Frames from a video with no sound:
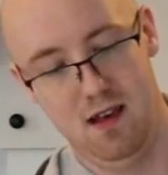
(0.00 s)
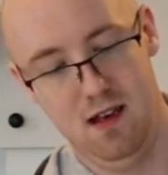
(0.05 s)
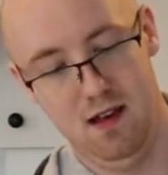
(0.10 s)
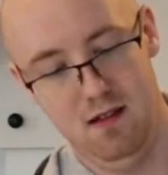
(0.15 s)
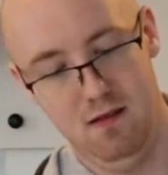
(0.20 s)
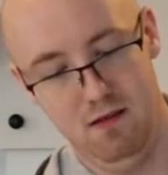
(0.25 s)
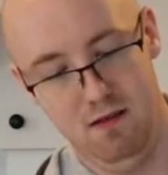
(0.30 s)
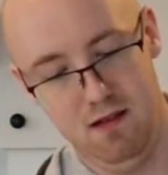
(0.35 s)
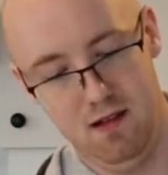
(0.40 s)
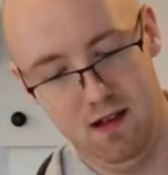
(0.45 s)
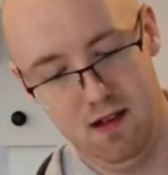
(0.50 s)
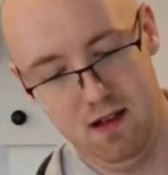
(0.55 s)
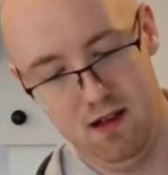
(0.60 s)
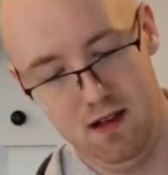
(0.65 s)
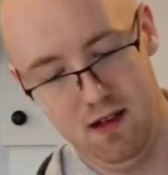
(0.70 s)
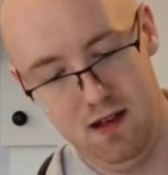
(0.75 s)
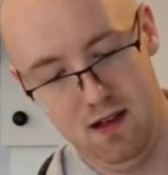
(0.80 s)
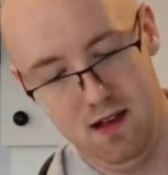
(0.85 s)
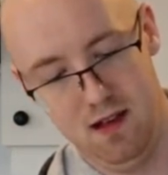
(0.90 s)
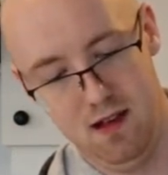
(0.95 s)
Oh,
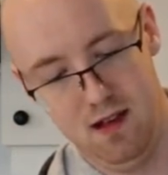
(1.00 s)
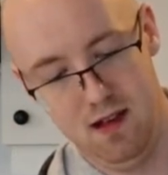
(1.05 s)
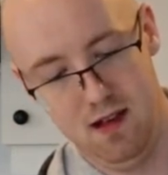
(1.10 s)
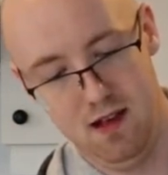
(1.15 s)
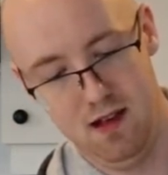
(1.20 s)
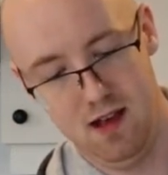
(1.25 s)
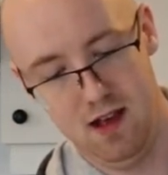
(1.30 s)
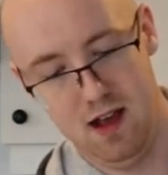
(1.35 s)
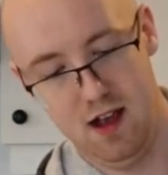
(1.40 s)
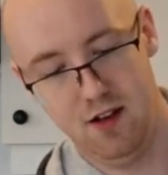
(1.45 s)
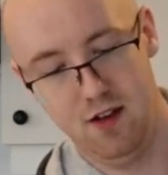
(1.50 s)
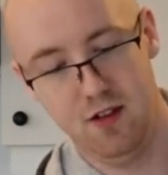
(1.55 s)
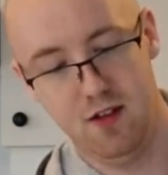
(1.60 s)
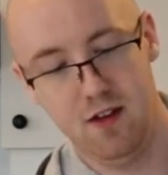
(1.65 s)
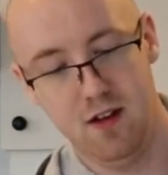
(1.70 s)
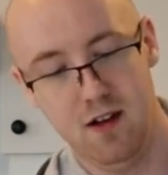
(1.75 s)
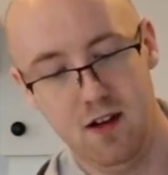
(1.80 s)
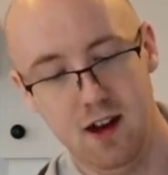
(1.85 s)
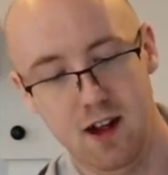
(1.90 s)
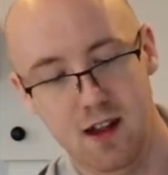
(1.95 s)
I just
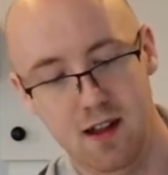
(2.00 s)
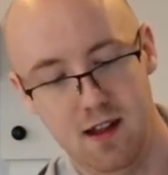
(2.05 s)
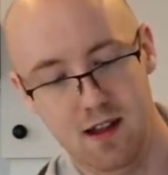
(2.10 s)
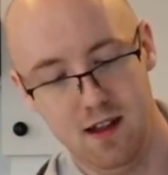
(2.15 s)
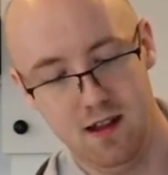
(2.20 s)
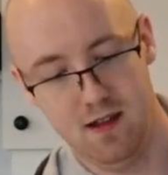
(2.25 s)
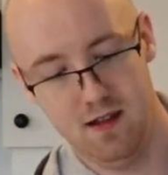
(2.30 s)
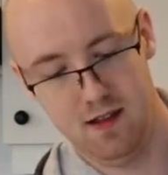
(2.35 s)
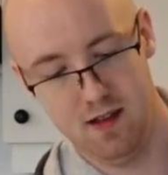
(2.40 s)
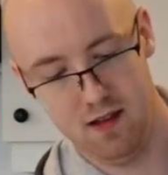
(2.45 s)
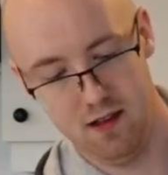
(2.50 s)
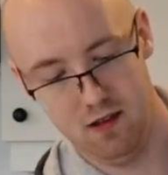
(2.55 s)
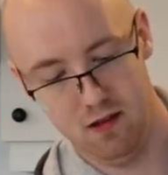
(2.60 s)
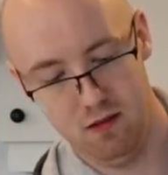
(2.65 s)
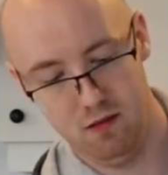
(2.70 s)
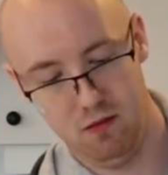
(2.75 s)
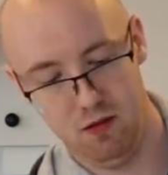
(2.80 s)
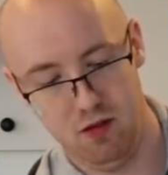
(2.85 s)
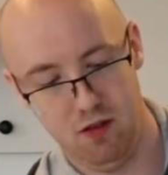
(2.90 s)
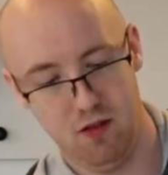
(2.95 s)
heard it.
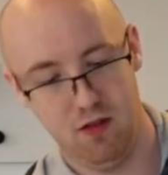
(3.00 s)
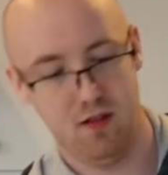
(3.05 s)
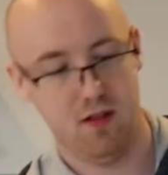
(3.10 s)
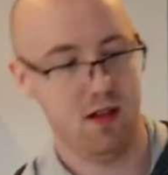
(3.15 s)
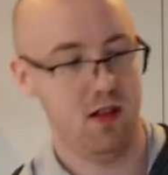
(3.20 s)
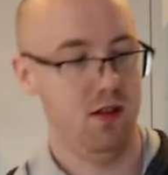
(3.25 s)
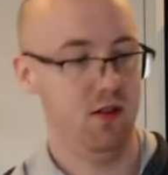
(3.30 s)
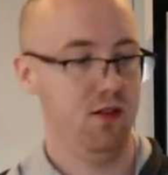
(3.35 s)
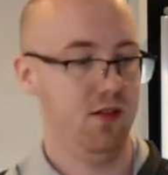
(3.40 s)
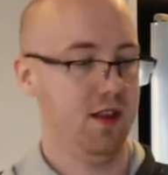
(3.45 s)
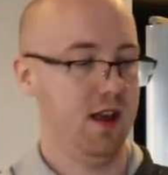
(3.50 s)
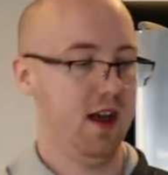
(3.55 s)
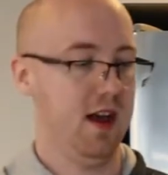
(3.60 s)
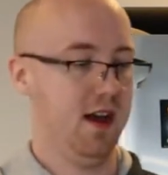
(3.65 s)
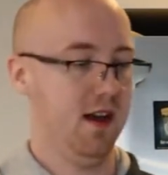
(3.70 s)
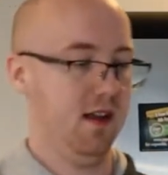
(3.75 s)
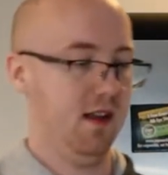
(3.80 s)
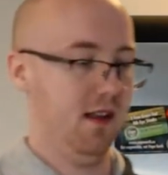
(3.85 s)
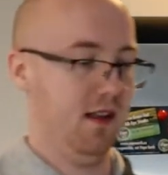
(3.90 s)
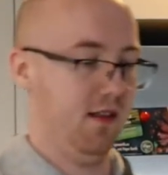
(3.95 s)
So we'll just close
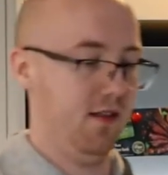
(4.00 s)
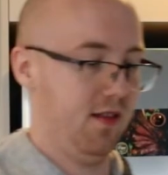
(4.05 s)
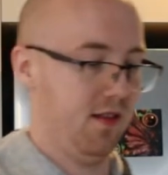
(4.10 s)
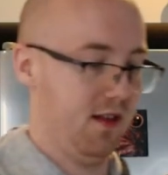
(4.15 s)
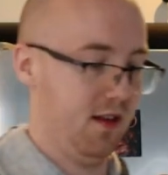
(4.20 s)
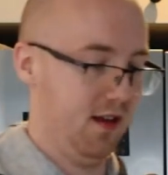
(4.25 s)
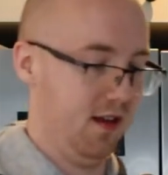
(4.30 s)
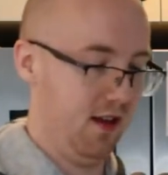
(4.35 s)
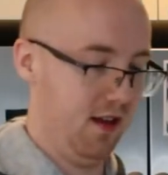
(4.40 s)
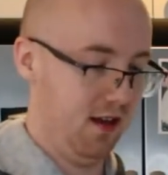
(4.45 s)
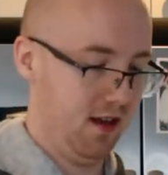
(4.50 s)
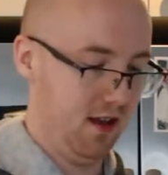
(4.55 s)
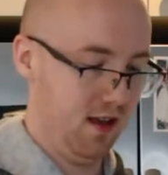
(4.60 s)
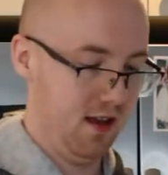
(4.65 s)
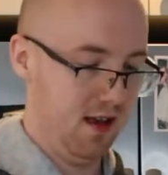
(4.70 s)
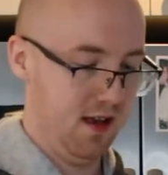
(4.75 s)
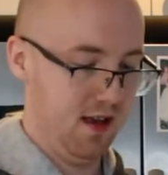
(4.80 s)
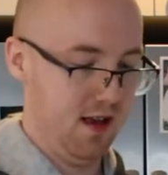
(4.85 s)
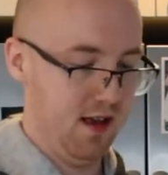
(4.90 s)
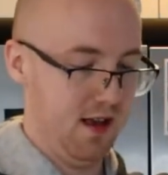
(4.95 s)
that. That's good.
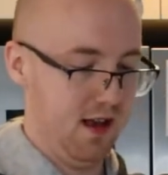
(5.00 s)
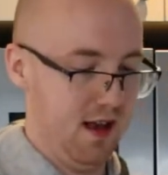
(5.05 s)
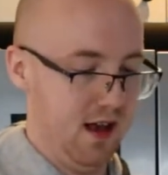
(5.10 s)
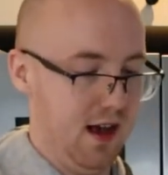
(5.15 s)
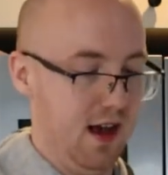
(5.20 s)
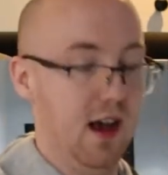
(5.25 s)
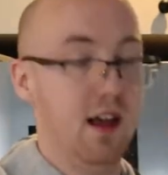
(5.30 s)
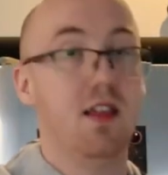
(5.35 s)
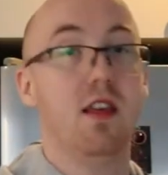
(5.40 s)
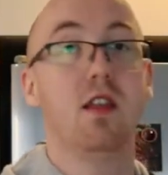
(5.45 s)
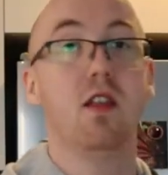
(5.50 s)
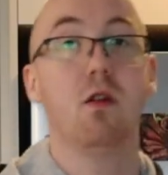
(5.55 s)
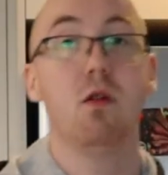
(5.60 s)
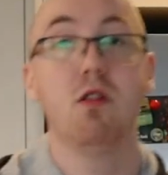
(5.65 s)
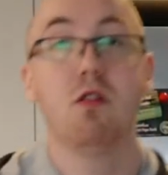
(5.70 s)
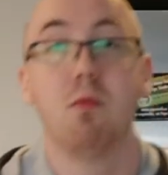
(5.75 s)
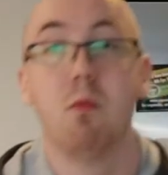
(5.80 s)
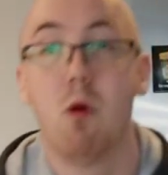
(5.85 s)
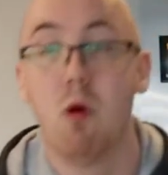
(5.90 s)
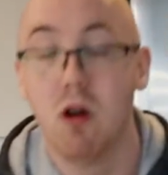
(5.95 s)
I think there
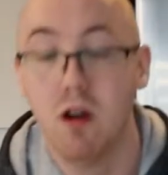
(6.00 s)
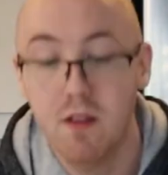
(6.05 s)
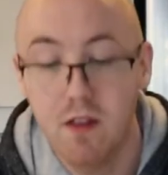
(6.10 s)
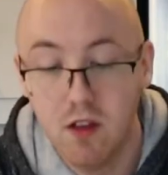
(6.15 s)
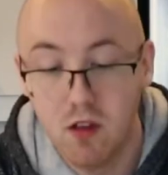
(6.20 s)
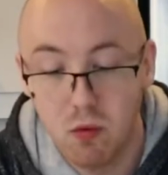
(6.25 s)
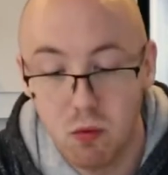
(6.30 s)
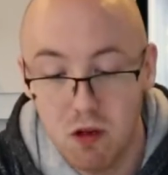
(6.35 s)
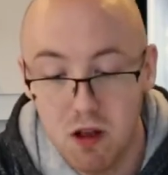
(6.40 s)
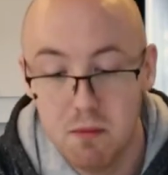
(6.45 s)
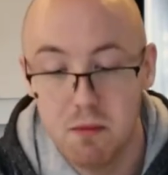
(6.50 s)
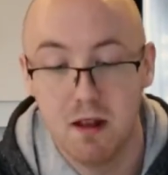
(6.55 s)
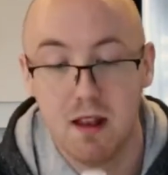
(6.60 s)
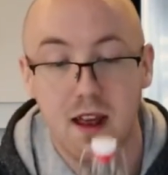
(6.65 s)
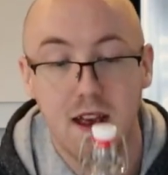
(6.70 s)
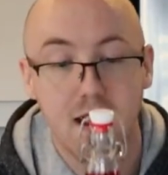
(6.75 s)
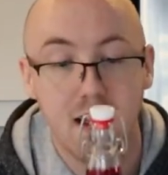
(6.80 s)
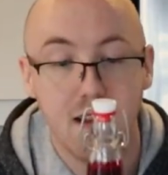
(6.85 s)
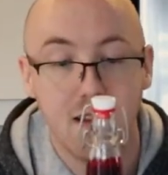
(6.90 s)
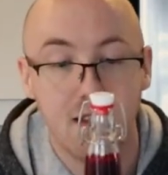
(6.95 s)
was more in this one, but
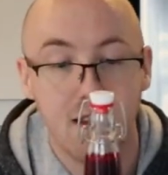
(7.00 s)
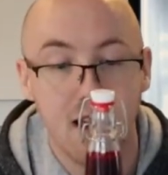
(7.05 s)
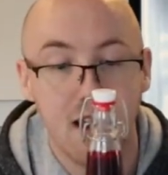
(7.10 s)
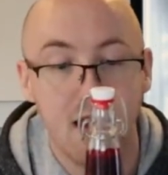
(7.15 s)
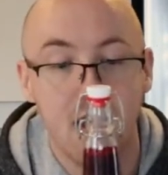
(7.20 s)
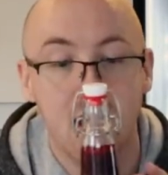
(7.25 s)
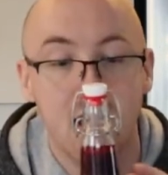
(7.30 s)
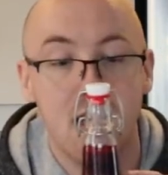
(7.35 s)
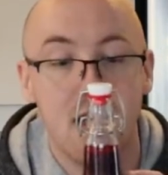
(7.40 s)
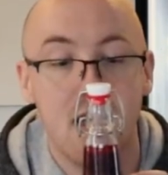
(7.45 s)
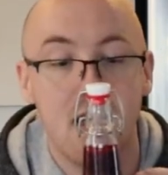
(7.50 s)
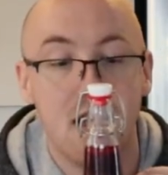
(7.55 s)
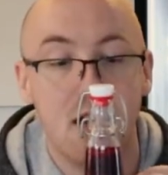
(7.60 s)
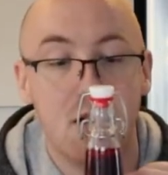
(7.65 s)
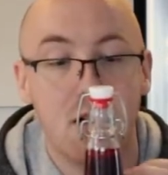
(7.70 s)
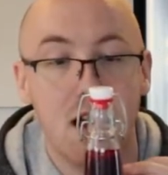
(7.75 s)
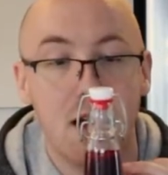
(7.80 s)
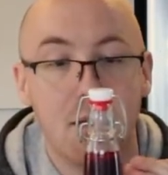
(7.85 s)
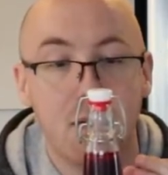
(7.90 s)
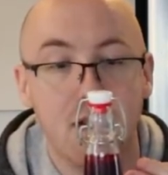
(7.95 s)
like I said,
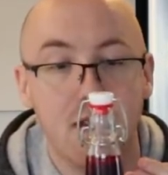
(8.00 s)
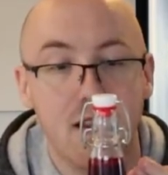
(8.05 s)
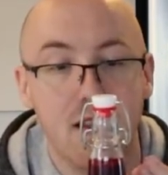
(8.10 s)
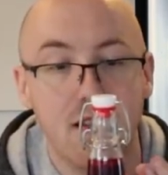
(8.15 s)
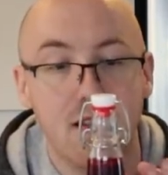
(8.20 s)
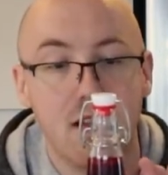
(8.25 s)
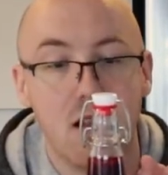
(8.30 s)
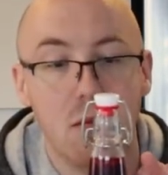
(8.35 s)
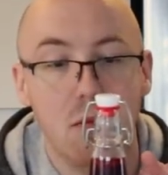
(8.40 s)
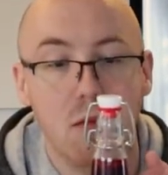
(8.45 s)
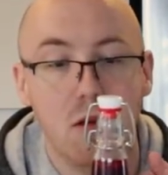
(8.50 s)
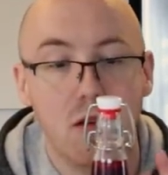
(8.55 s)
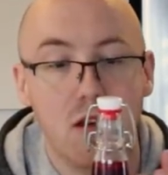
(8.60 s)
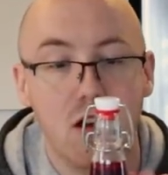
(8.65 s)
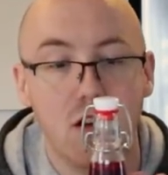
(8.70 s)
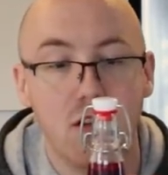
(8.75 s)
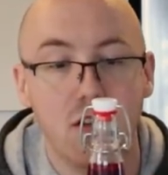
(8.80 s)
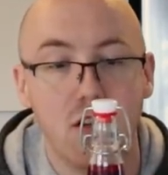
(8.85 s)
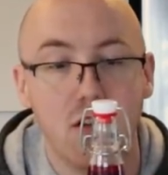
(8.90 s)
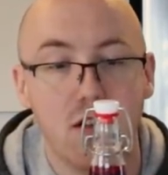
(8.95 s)
what happens is some
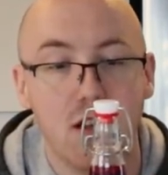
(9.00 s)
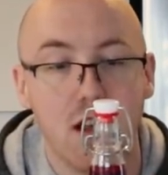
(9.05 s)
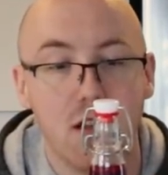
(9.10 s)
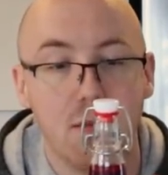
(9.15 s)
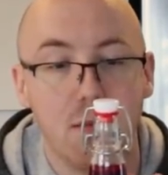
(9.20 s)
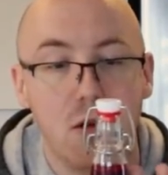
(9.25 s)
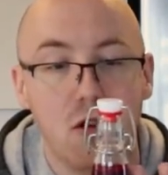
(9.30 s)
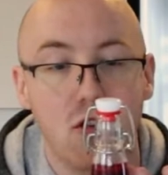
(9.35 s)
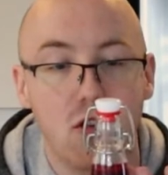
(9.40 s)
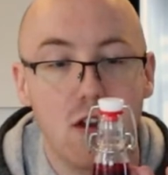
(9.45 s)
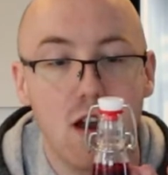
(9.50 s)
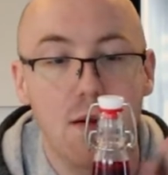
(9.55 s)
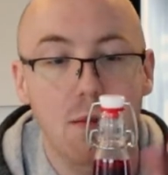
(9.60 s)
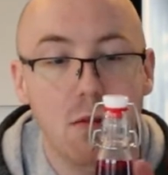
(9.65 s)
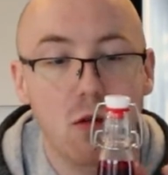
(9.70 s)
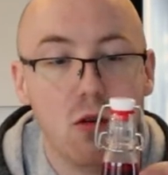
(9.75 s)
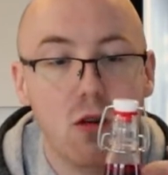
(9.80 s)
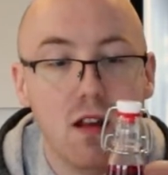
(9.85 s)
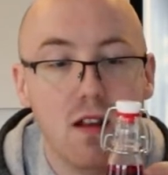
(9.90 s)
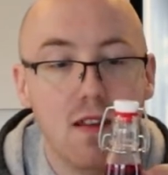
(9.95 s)
material just gets pushed
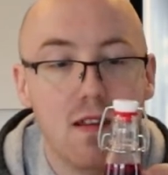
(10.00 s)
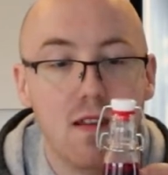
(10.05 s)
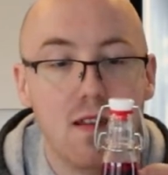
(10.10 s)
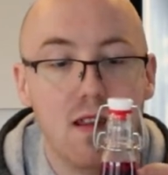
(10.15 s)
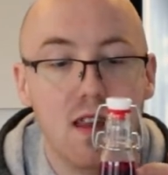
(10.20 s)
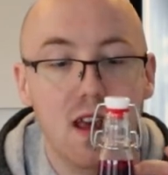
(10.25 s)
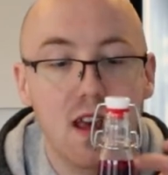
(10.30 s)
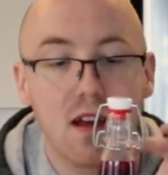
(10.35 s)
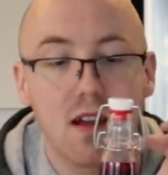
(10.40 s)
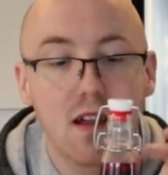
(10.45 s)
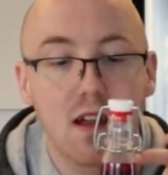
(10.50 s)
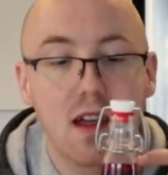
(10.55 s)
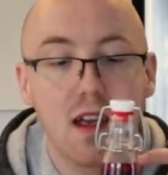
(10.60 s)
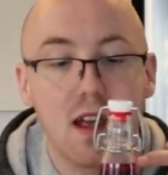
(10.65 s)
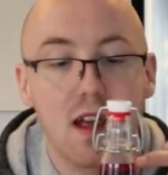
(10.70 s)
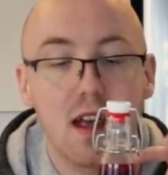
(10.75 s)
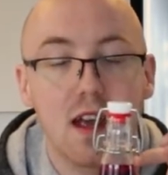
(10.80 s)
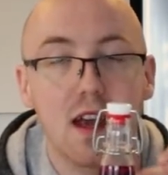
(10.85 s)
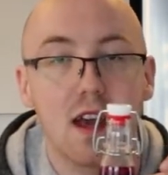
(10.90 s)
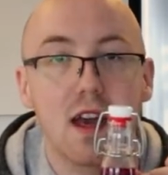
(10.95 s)
up, creates a seal,
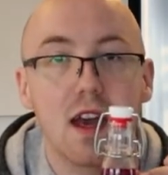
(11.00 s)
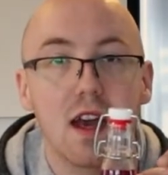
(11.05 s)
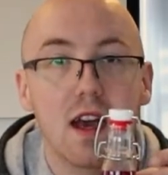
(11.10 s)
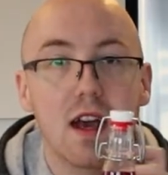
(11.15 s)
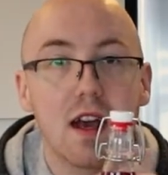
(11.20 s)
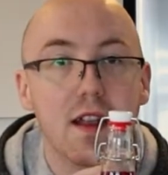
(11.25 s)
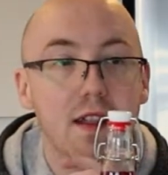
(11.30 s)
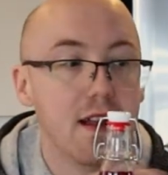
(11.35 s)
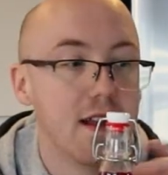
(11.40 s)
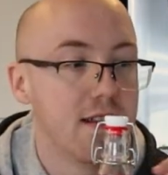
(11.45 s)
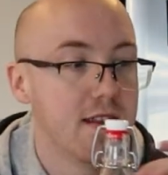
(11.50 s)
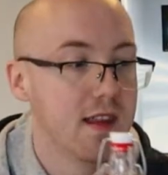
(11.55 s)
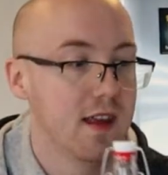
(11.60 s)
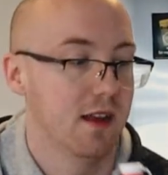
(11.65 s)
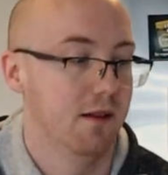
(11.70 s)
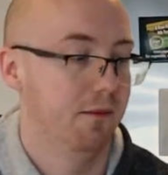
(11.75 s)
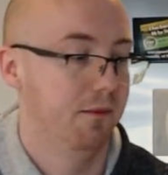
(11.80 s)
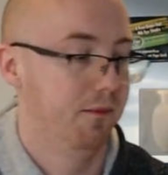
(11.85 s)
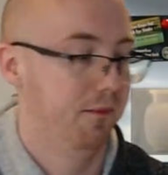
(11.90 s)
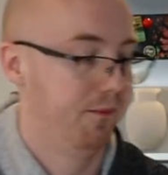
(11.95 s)
and that's it.